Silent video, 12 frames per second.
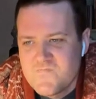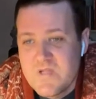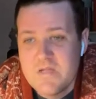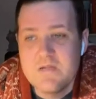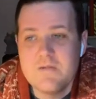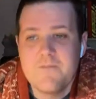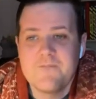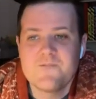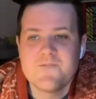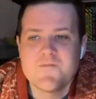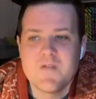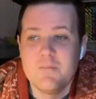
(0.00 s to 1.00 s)
Yeah,
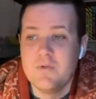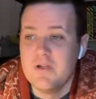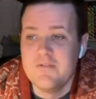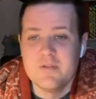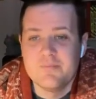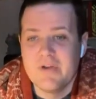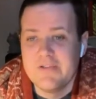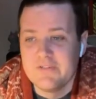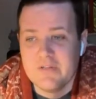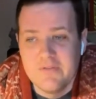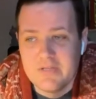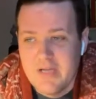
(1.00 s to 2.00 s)
I'm not even the
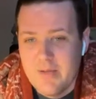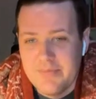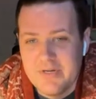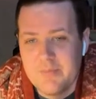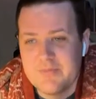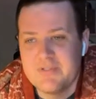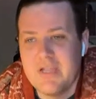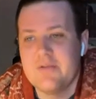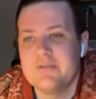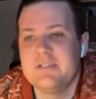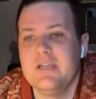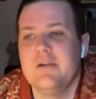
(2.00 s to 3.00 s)
president of the company. I'm a
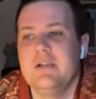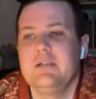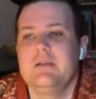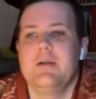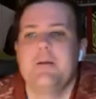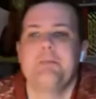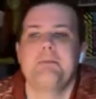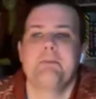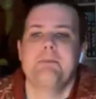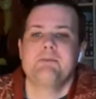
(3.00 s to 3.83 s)
secretary. Um,